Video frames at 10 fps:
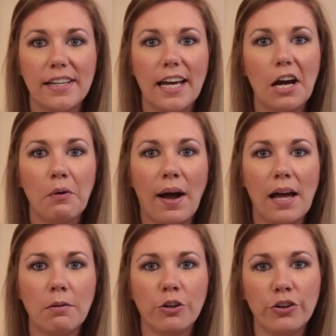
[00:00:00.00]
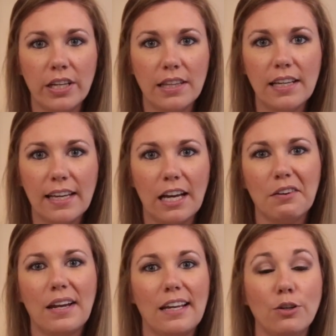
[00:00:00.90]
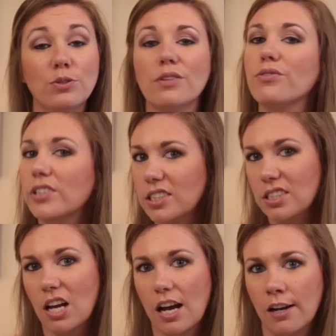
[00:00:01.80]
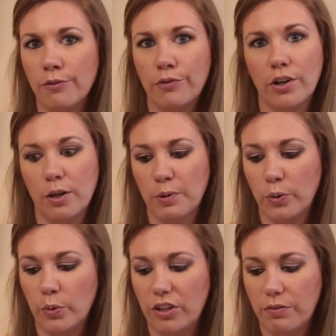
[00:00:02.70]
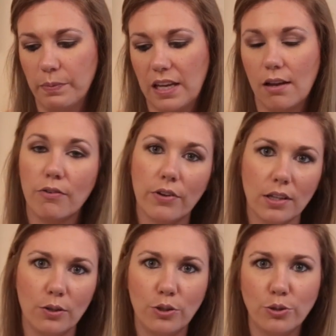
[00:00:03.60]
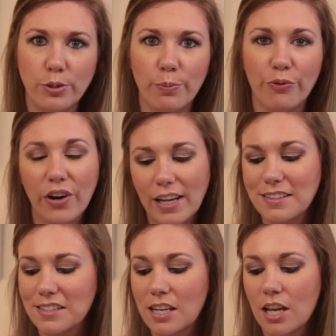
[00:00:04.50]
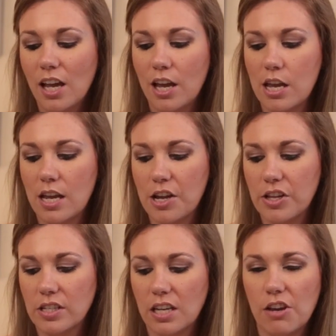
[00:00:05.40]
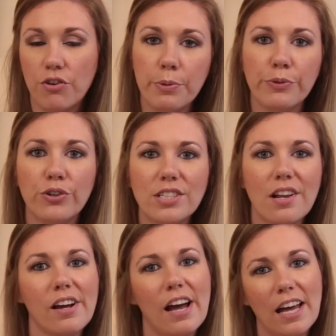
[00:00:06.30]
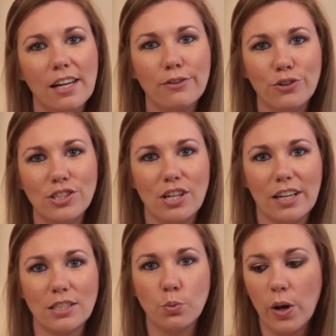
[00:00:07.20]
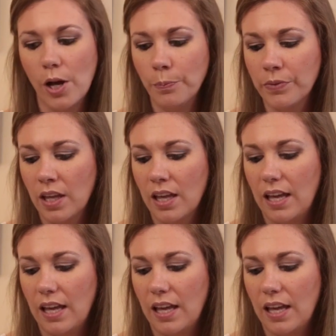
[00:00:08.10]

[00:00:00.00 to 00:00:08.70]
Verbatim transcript: Now I created the account, I used a free stock from one of my fellow YouTube friends and gave him a free stock. I got a free stock as well.